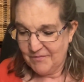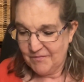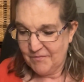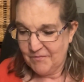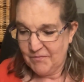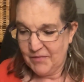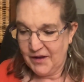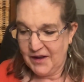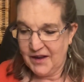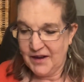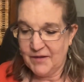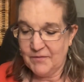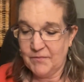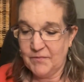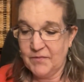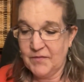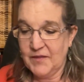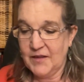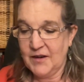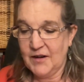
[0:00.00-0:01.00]
But
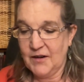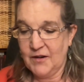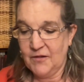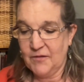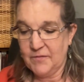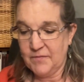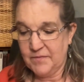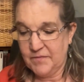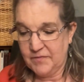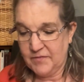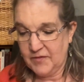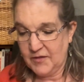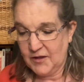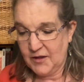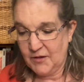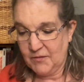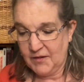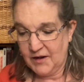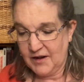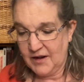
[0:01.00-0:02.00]
you
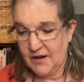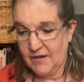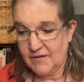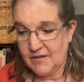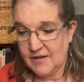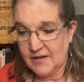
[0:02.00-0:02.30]
might have to